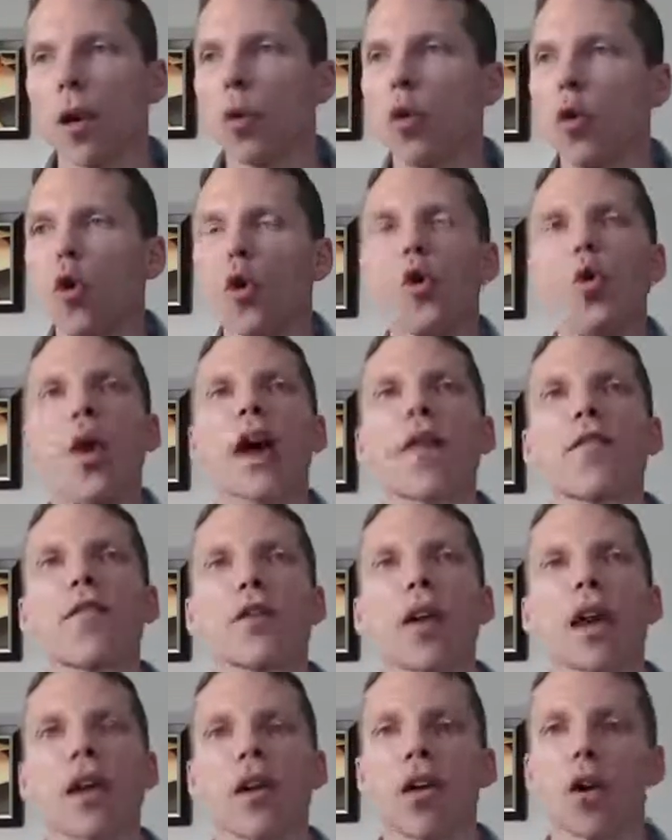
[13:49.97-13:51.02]
Whoever
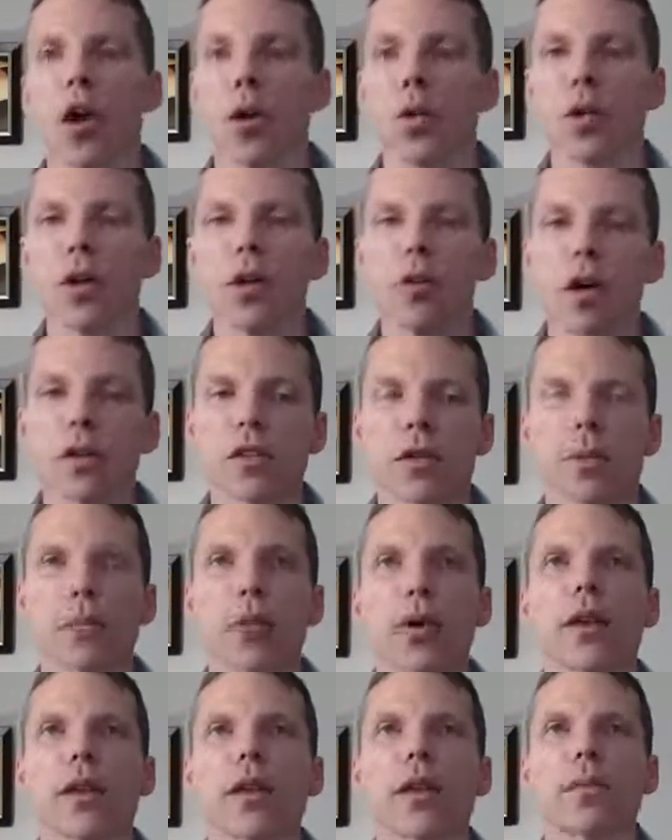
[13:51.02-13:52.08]
they are, we want to
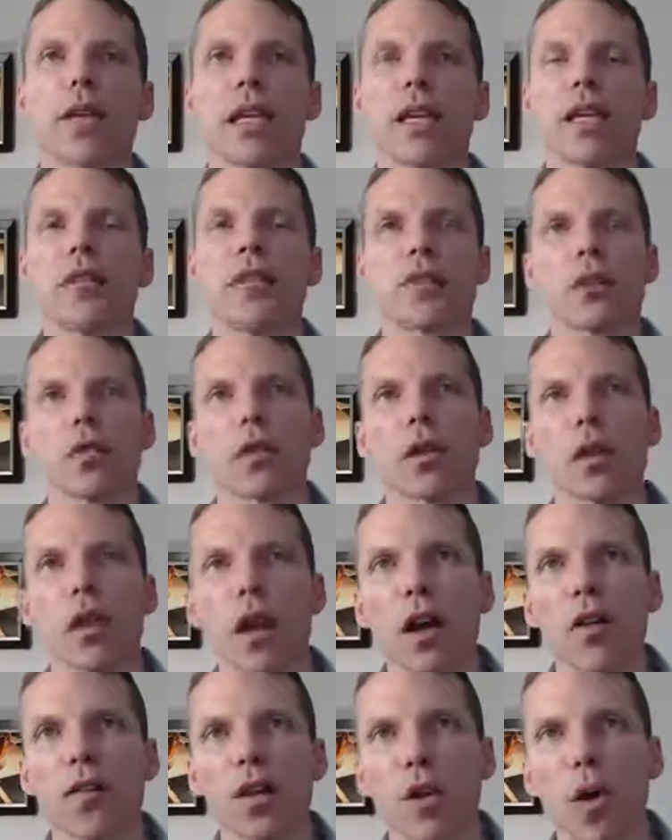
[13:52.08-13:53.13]
bring them into the
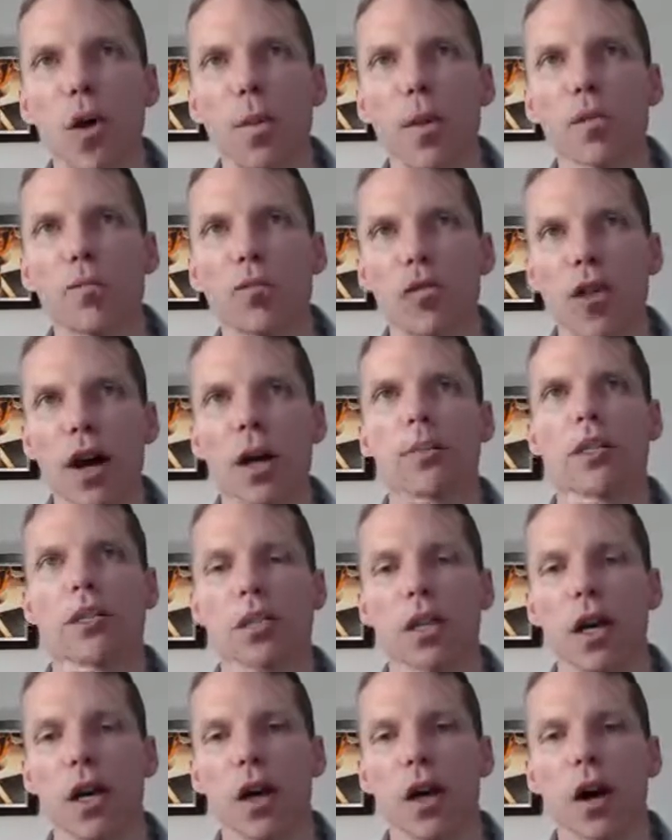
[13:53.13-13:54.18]
love and hope and promise
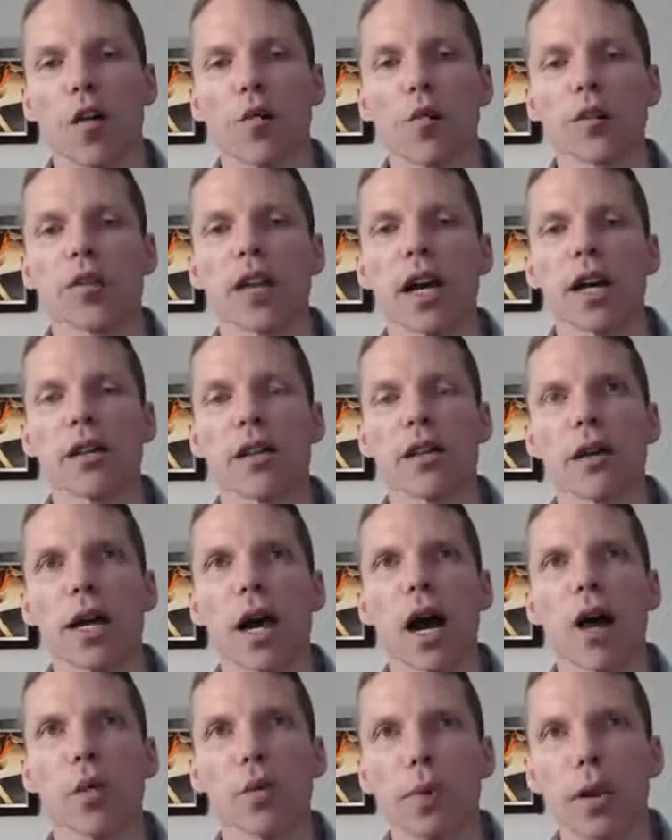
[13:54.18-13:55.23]
of protecting
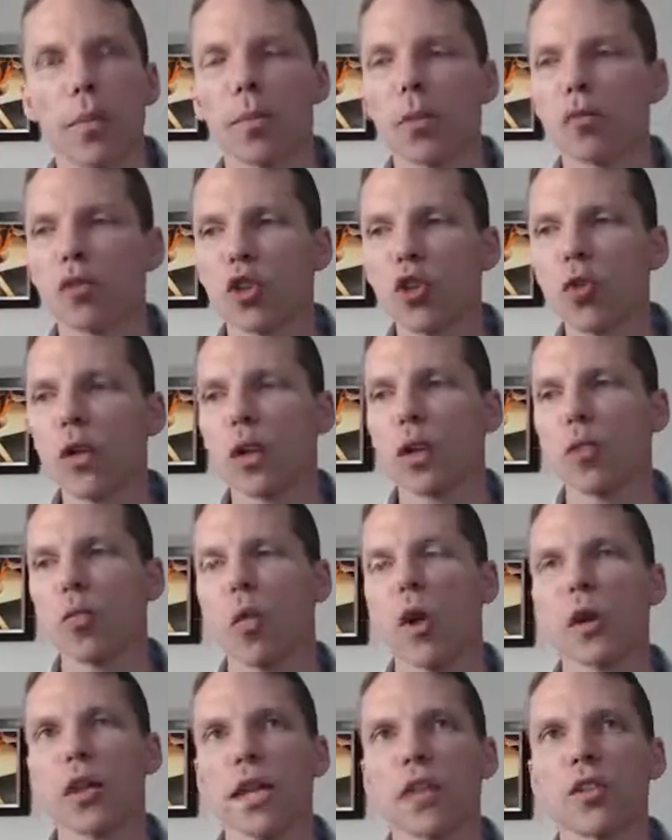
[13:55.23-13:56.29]
our people, doing
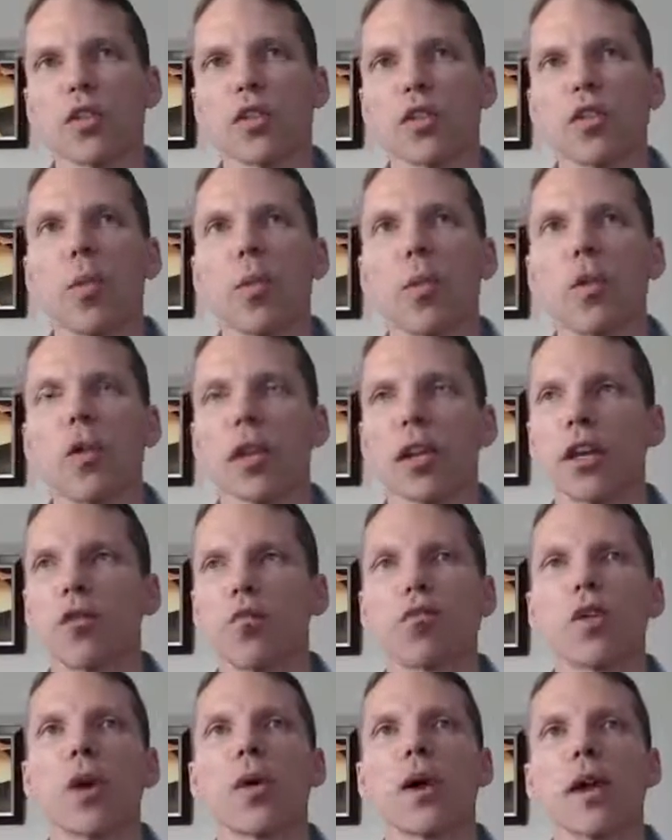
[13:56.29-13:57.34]
what is noble,
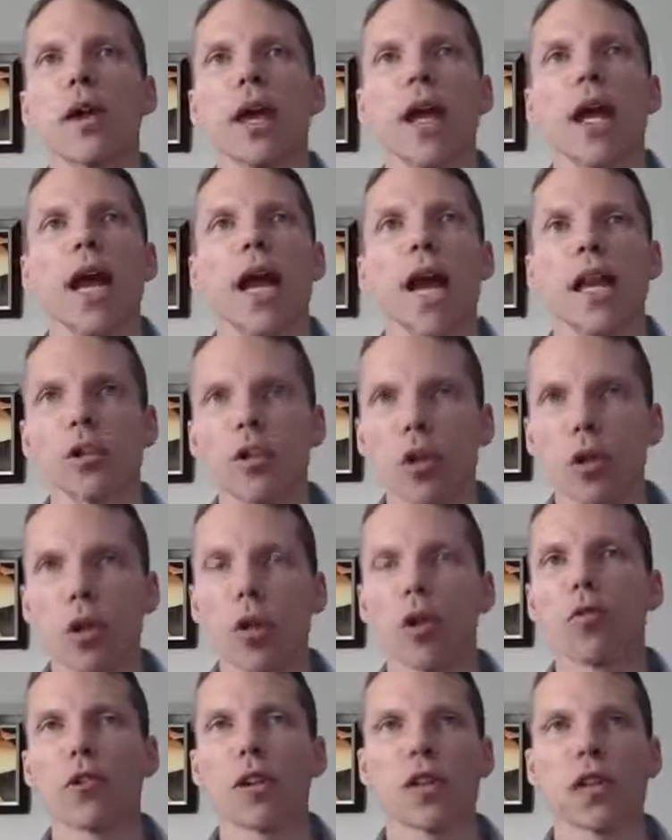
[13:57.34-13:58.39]
heroic, and
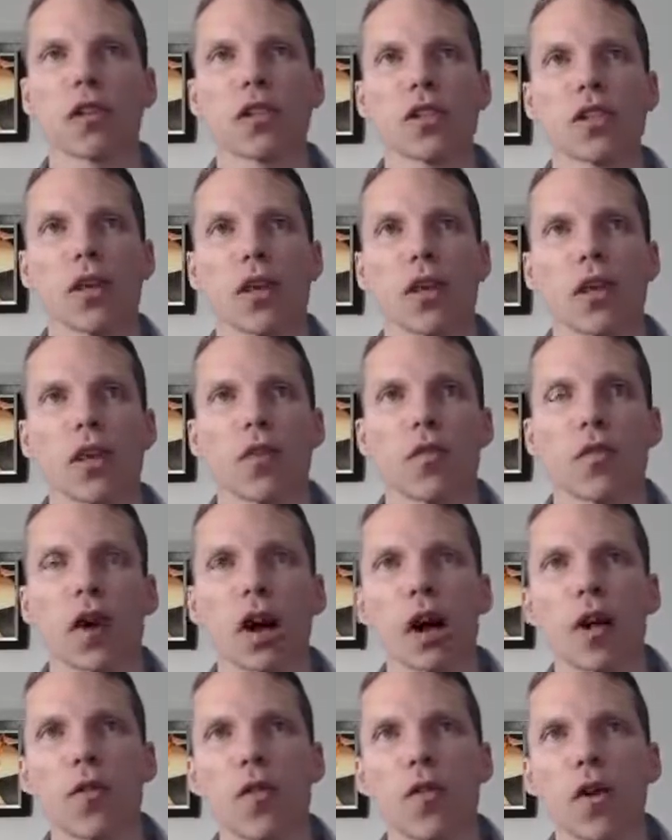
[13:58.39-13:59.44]
glorious for
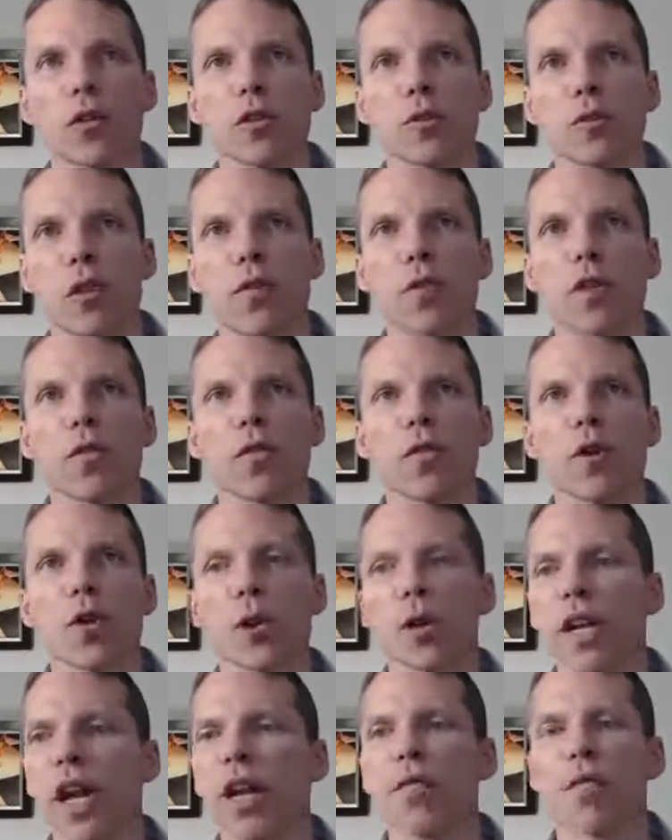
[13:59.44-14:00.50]
our folks moving forward
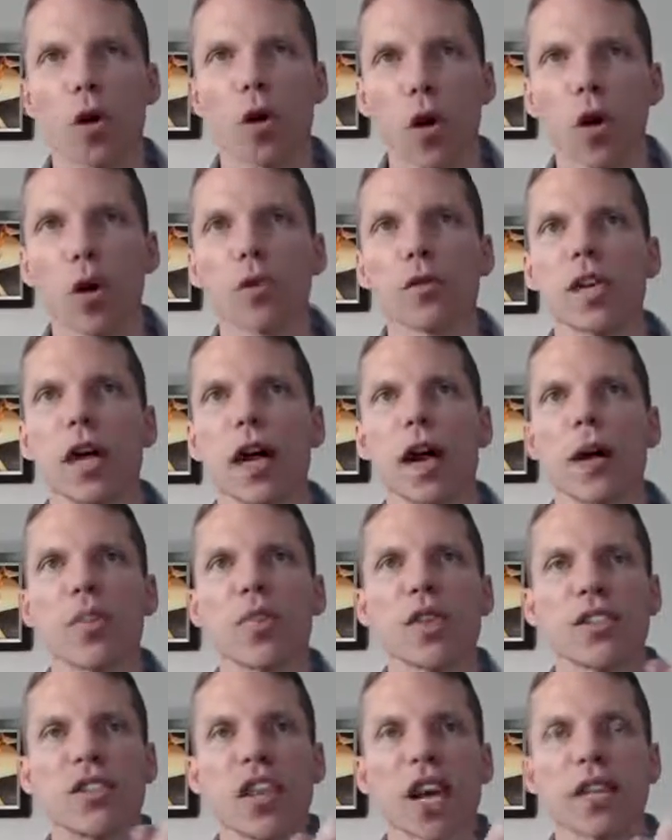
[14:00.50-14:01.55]
and for all time. The
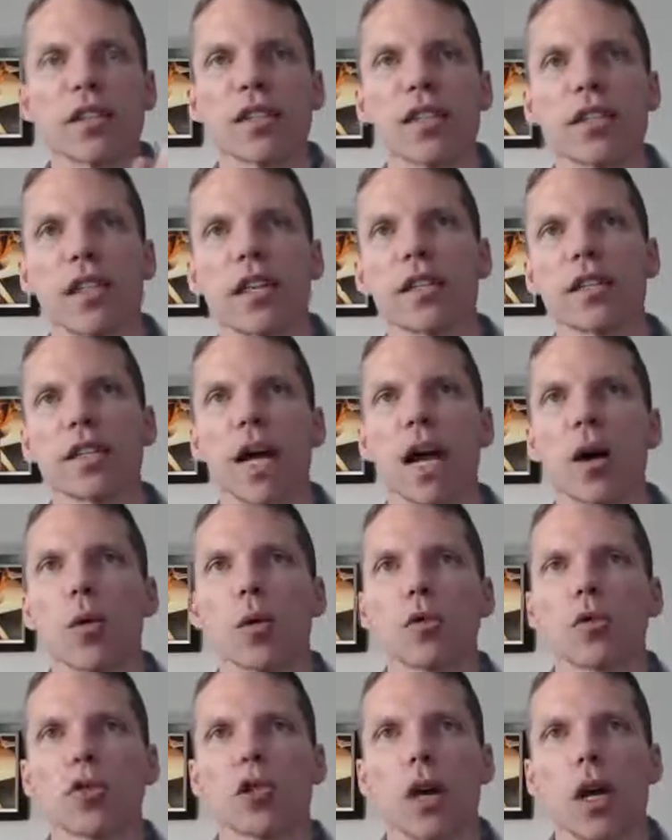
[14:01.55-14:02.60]
destiny is
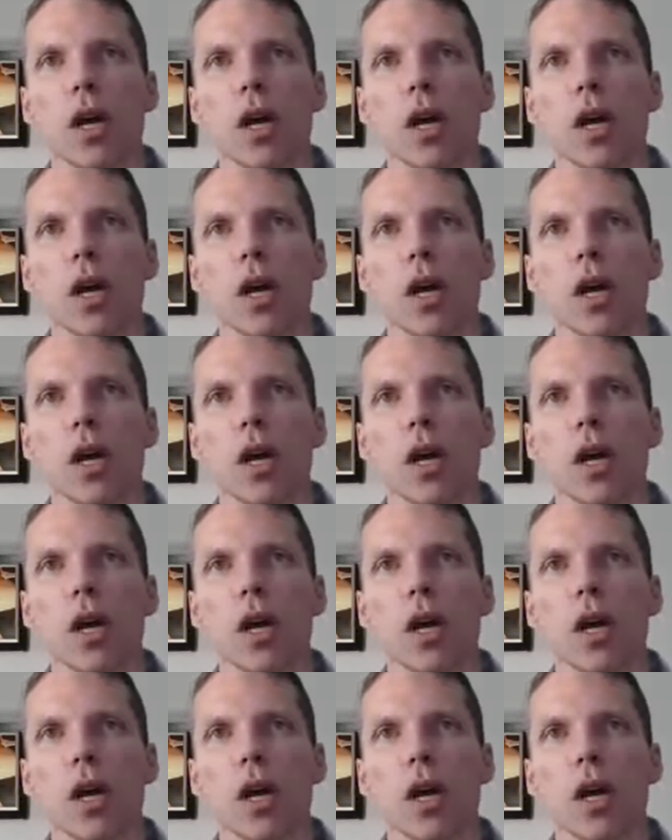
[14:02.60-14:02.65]
ours.